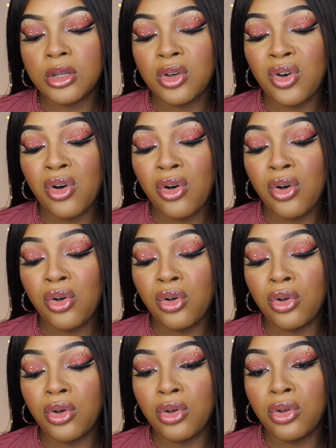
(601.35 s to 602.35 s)

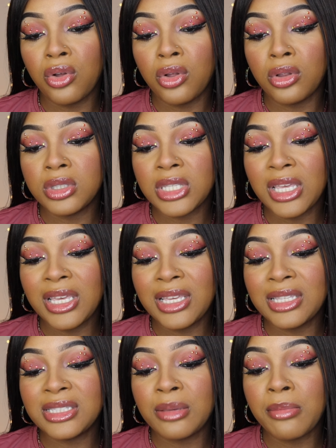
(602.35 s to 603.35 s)
called
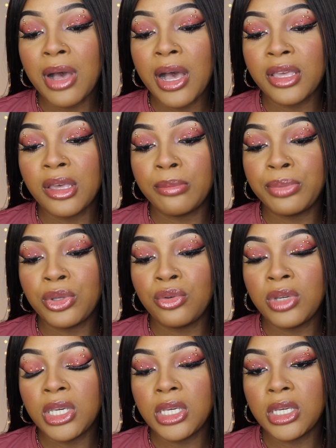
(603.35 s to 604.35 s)
Isamaya
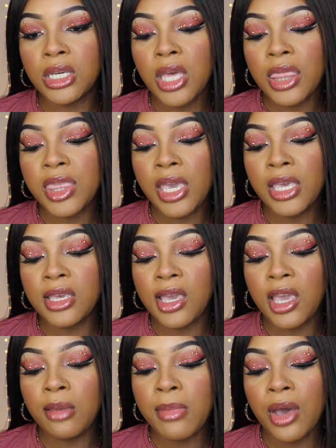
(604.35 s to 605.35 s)
Beauty. They
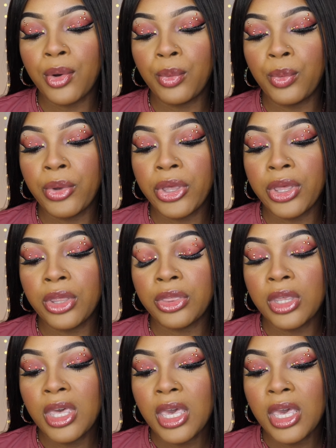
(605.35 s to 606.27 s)
came out with